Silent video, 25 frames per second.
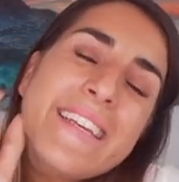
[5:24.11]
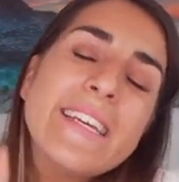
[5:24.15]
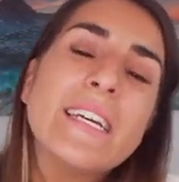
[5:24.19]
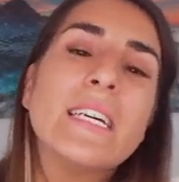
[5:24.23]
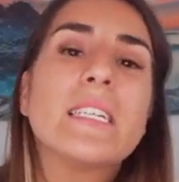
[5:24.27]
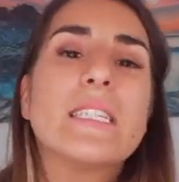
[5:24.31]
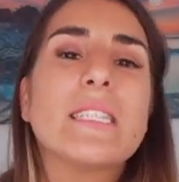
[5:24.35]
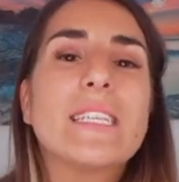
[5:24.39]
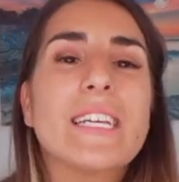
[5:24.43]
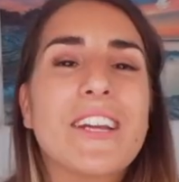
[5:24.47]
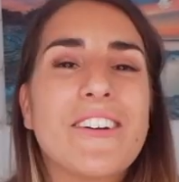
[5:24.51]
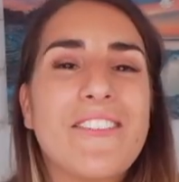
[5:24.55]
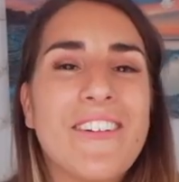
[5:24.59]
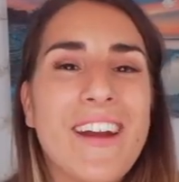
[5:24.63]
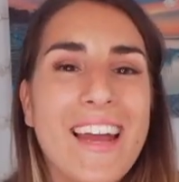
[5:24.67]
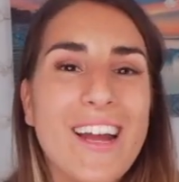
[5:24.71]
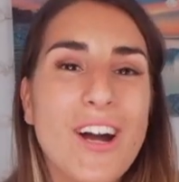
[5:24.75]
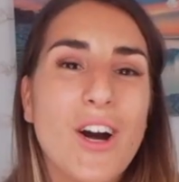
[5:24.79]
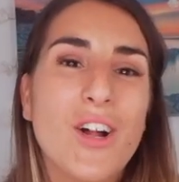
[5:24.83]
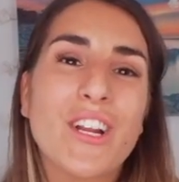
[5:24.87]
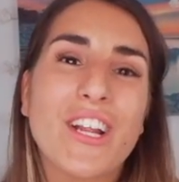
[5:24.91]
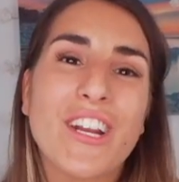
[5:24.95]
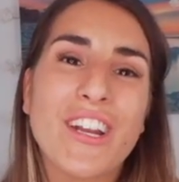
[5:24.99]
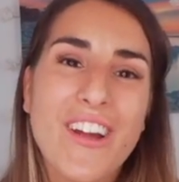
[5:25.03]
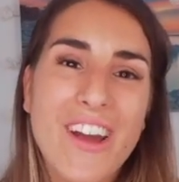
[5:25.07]
cigarette
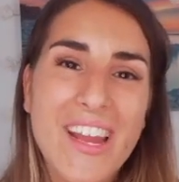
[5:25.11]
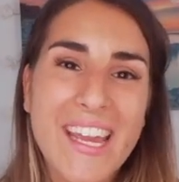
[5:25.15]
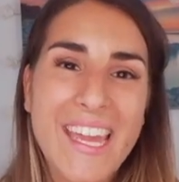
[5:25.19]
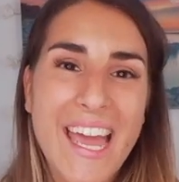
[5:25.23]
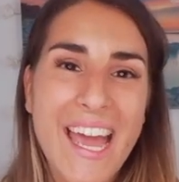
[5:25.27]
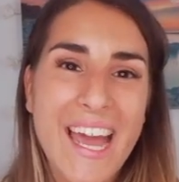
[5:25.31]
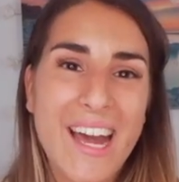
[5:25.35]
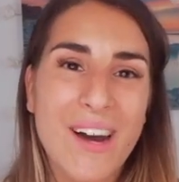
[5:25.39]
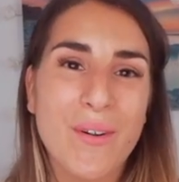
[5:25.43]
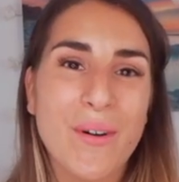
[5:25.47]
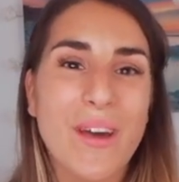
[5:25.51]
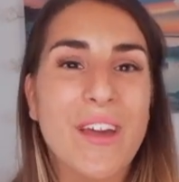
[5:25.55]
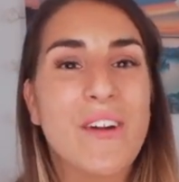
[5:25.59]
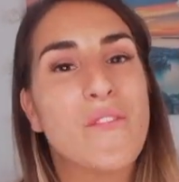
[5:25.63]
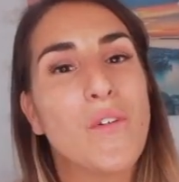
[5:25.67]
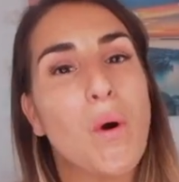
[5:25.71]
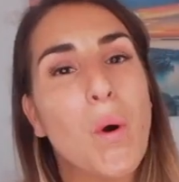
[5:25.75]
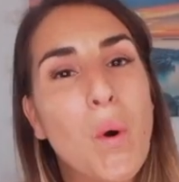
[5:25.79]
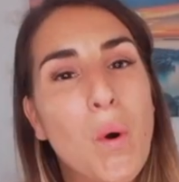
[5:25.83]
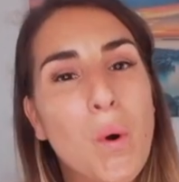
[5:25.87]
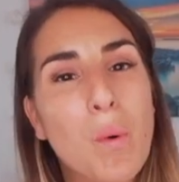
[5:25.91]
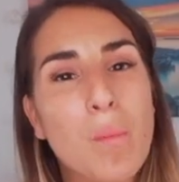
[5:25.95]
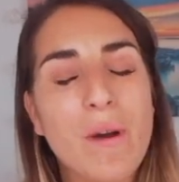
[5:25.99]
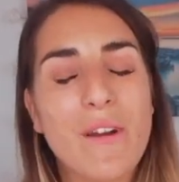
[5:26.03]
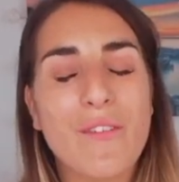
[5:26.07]
on a night out if
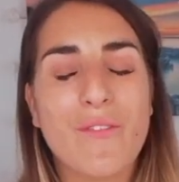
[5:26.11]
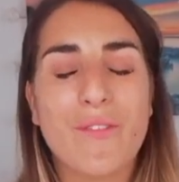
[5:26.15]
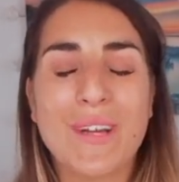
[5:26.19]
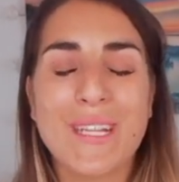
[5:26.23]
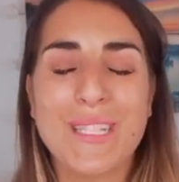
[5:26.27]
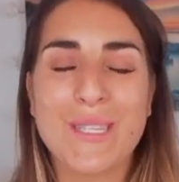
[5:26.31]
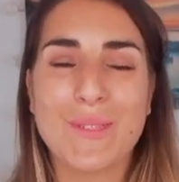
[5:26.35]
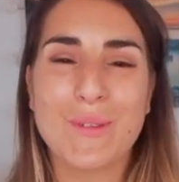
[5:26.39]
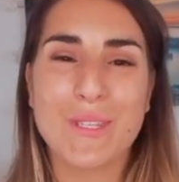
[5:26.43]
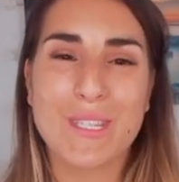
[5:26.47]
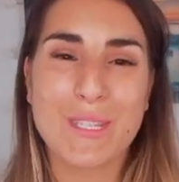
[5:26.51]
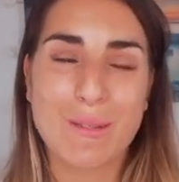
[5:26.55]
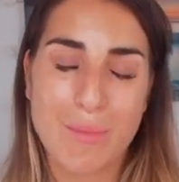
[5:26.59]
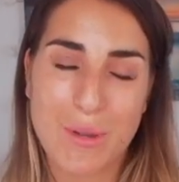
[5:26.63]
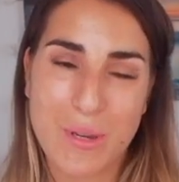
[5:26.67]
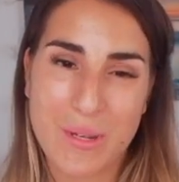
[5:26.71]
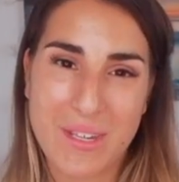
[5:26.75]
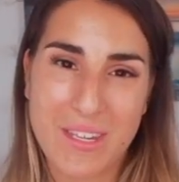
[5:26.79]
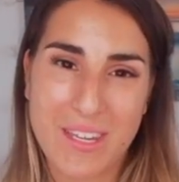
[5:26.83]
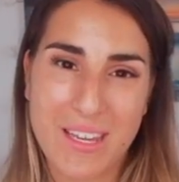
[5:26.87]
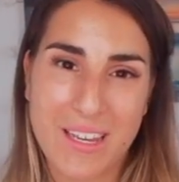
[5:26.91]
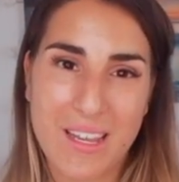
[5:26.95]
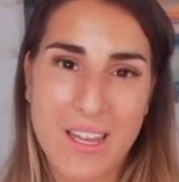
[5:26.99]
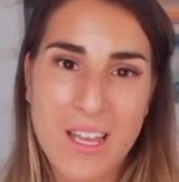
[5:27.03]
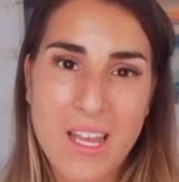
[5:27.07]
all my friends were
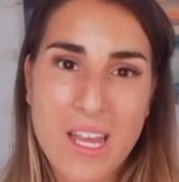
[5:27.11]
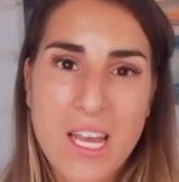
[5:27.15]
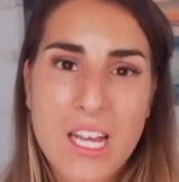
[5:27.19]
smoking.